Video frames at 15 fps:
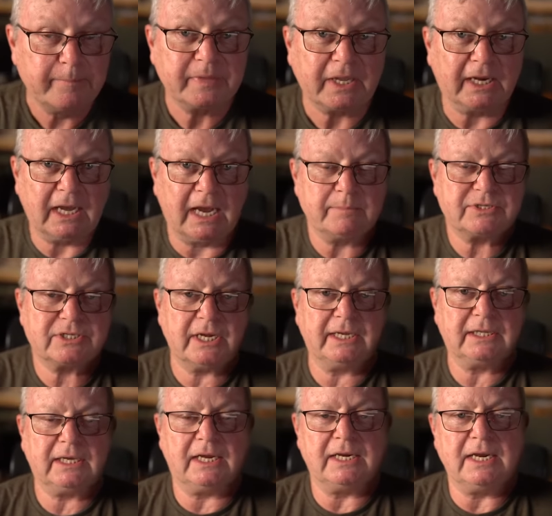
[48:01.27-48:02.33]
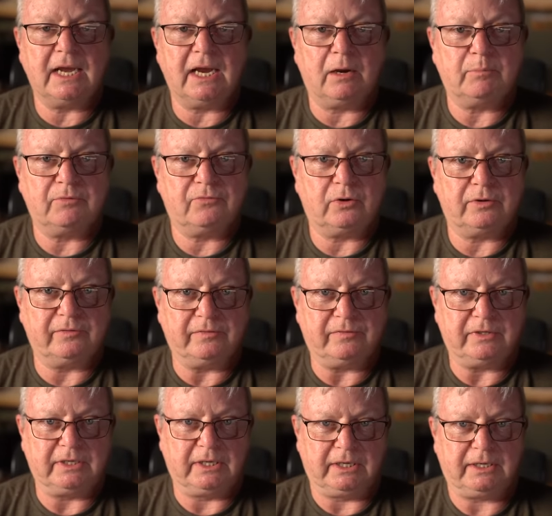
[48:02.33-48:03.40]
And I'm saying that now before I've
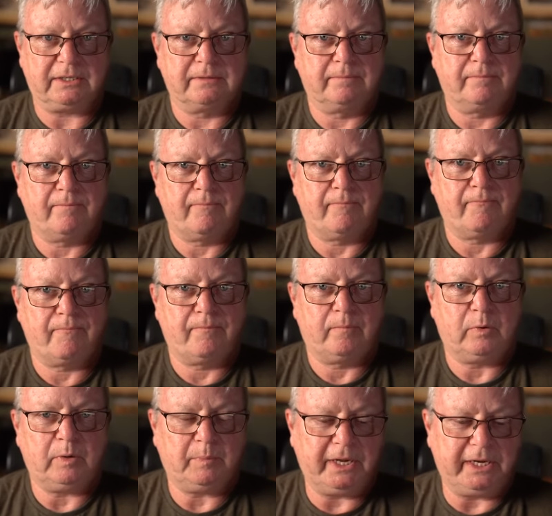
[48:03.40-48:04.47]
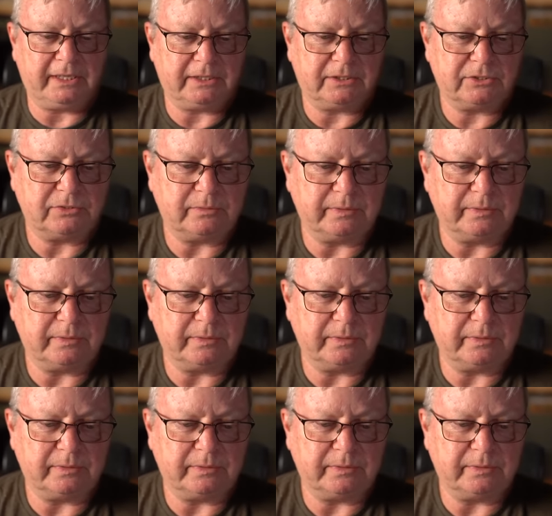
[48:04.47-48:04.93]
even done it. We're planning it in two